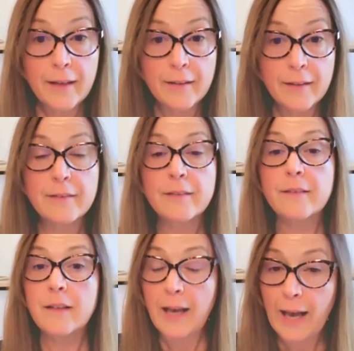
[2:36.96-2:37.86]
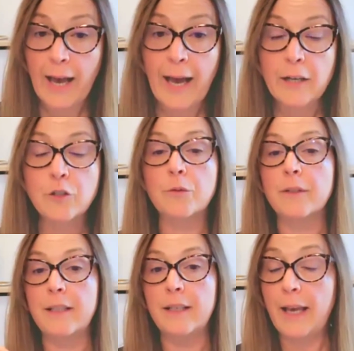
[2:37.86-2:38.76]
is
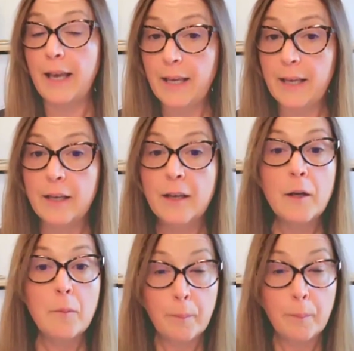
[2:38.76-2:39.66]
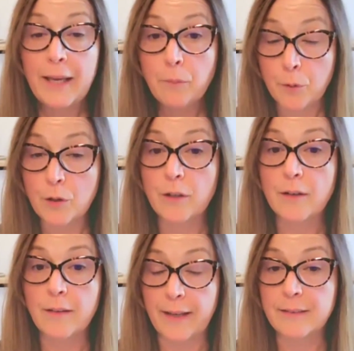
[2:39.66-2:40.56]
actually a pay
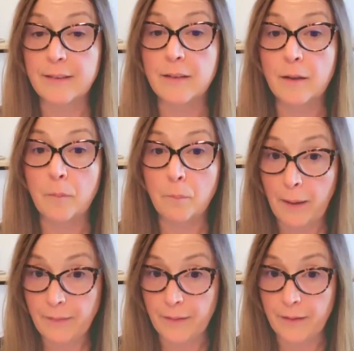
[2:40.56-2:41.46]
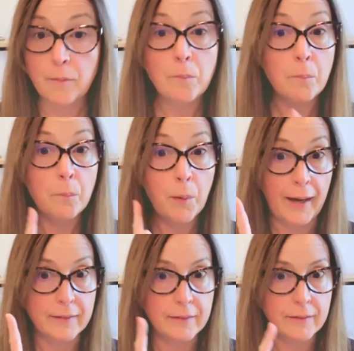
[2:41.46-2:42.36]
per lesson method,
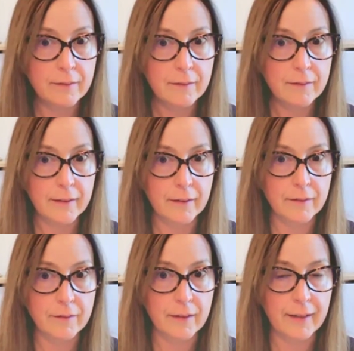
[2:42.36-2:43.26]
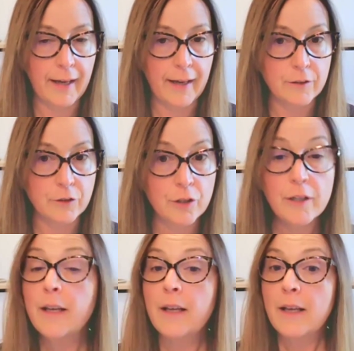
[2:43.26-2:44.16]
but here's the
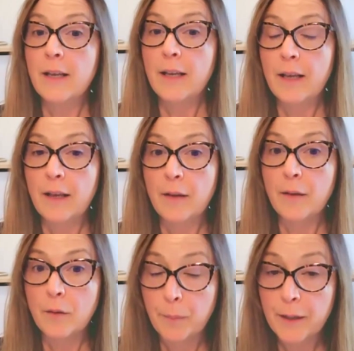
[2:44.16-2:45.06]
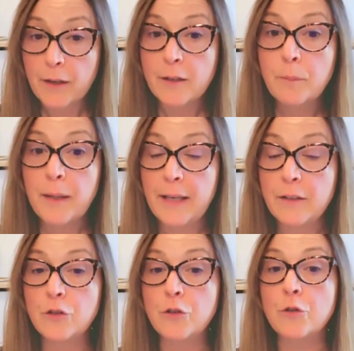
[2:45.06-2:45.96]
catch. The parent
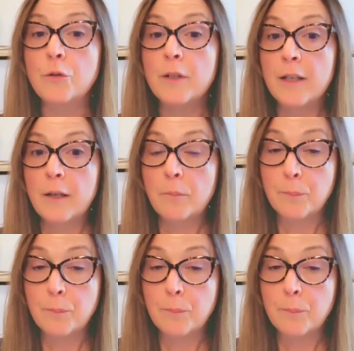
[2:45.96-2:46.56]
pays you